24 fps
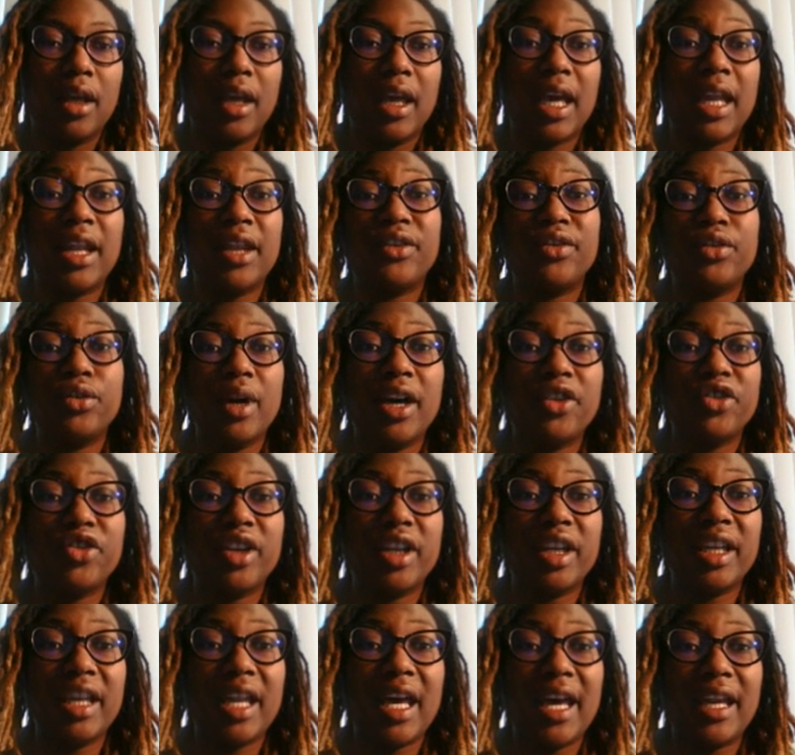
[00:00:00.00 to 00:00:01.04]
And in
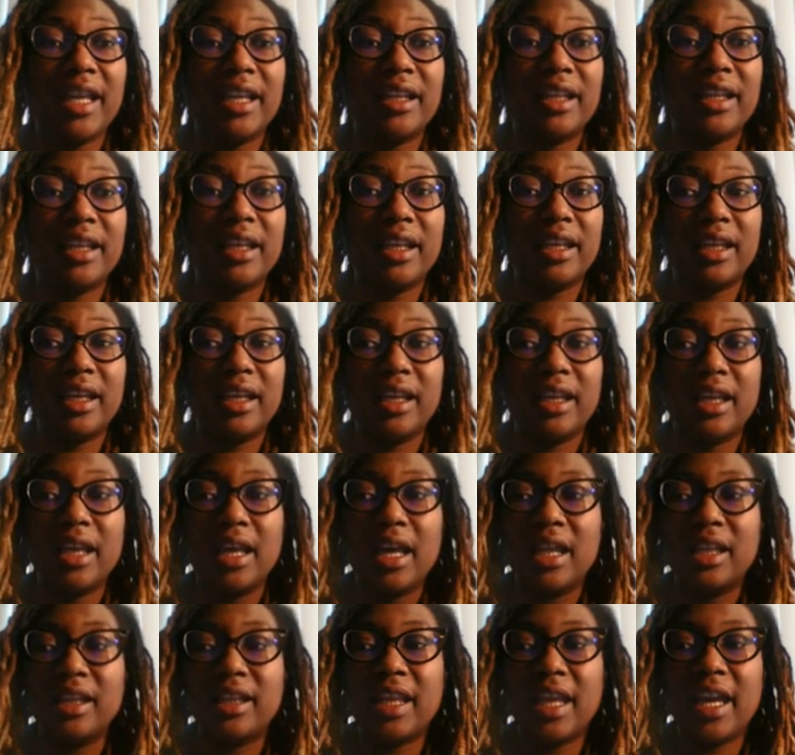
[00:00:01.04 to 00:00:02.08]
290,
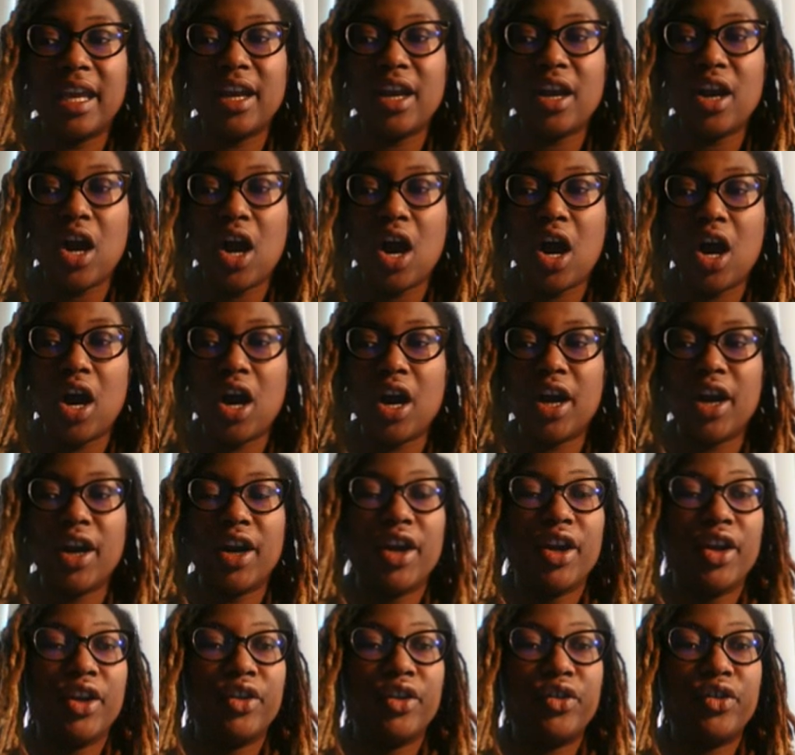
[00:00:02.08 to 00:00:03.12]
there
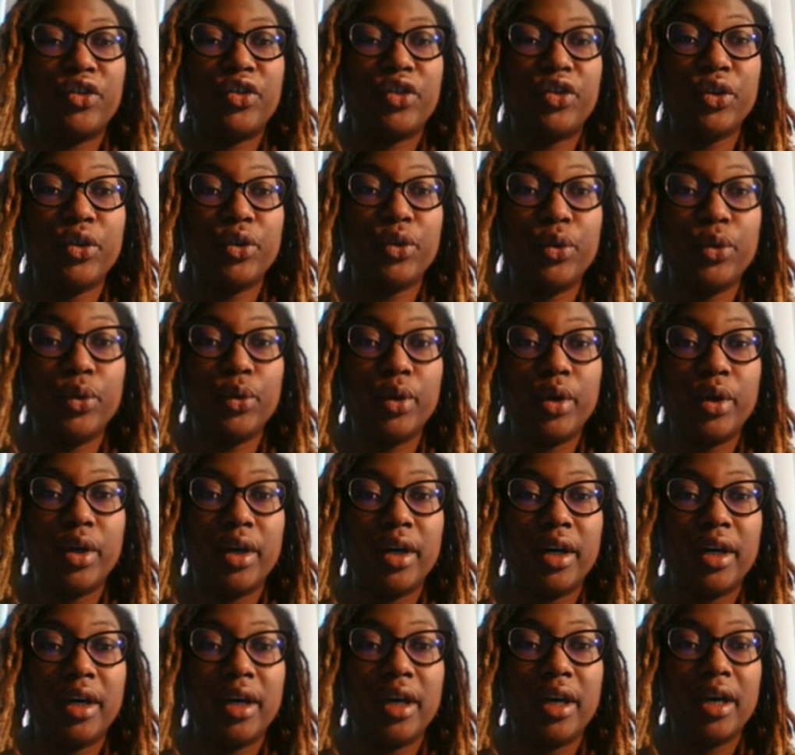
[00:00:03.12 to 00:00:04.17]
are 2
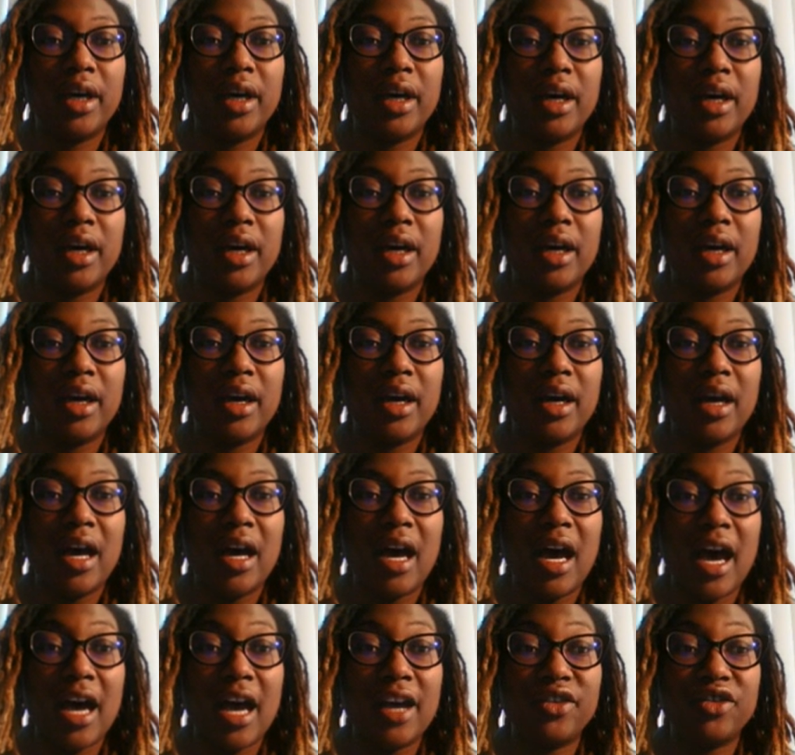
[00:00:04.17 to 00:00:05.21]

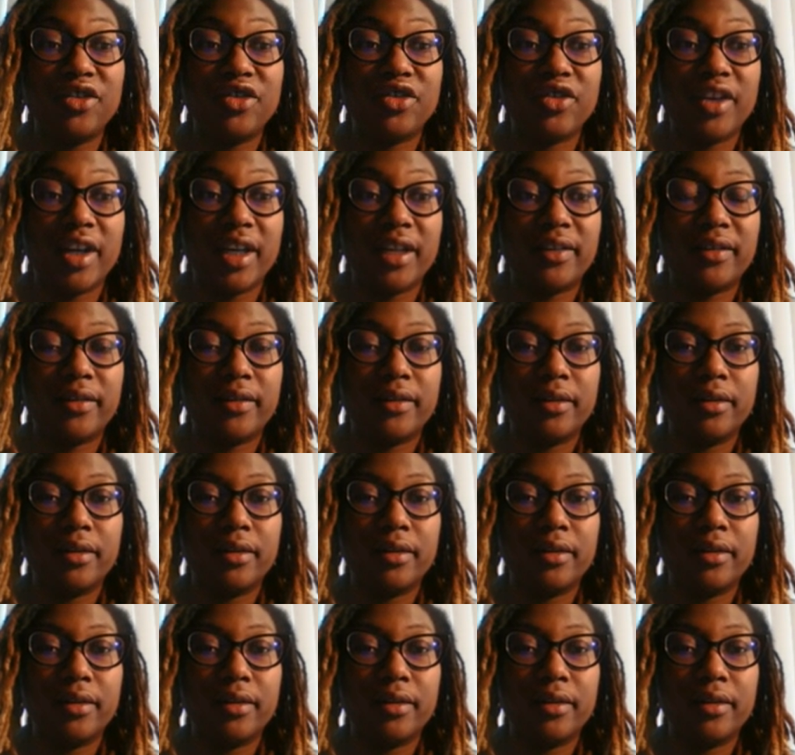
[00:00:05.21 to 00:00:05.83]
hundreds.